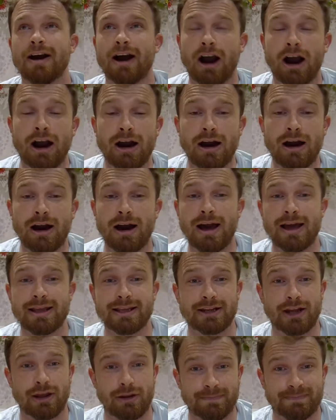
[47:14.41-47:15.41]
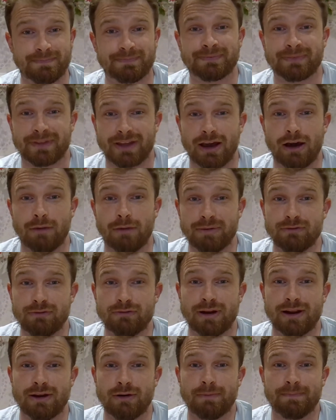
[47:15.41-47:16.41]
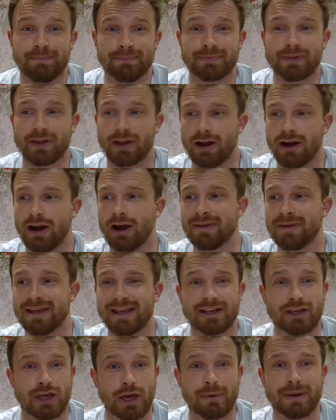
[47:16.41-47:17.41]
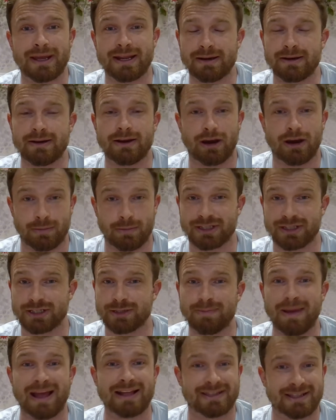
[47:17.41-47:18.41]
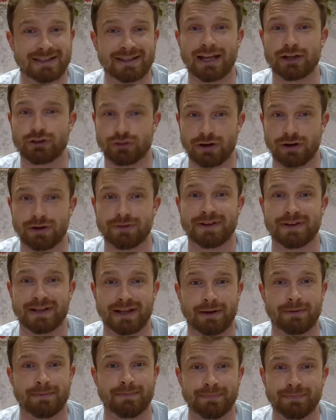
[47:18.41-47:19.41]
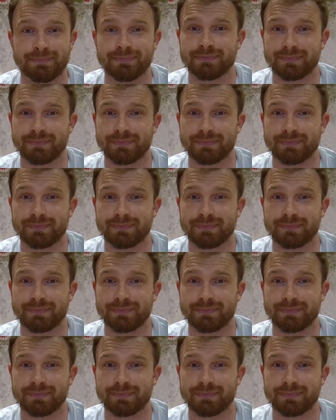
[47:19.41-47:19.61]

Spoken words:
I'll be real. I'm here going. I'm expecting that trophy now.